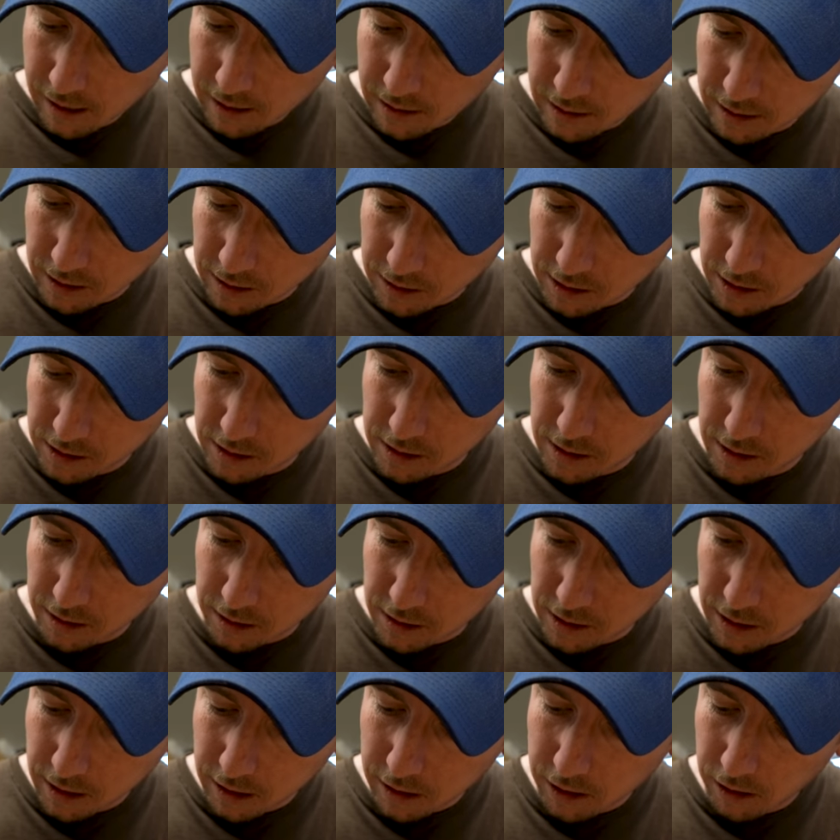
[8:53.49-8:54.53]

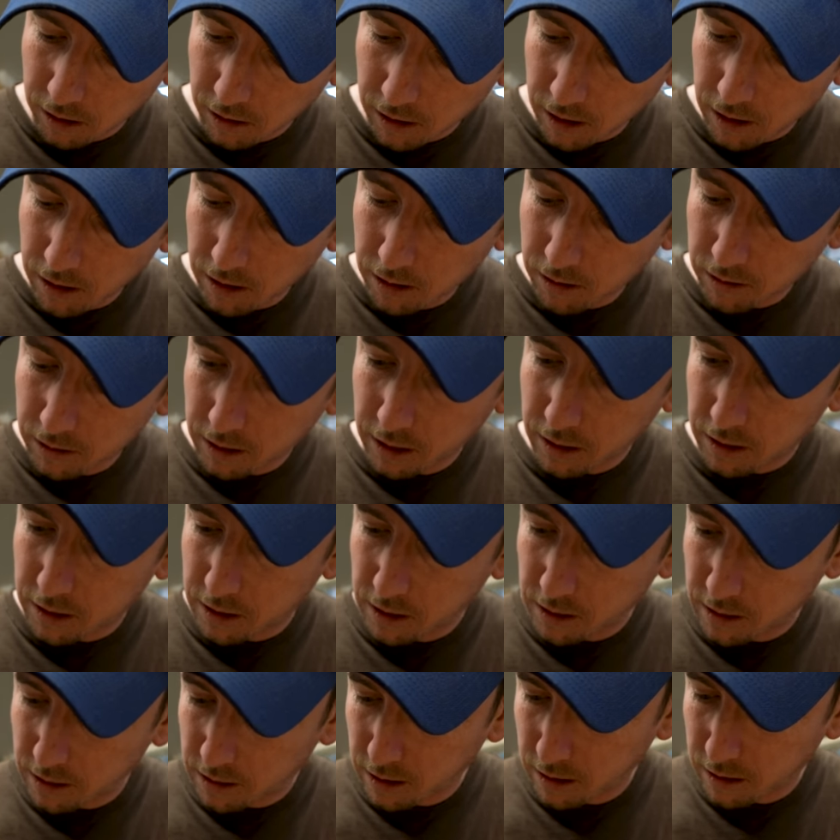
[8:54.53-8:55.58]
consistency in your load,
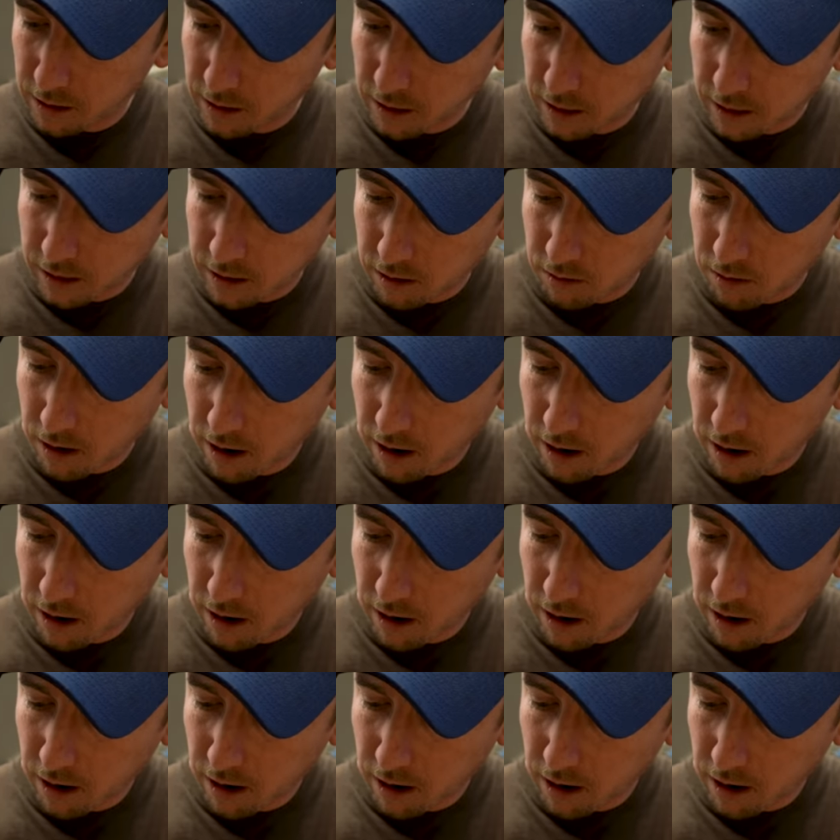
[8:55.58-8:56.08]
consistency in your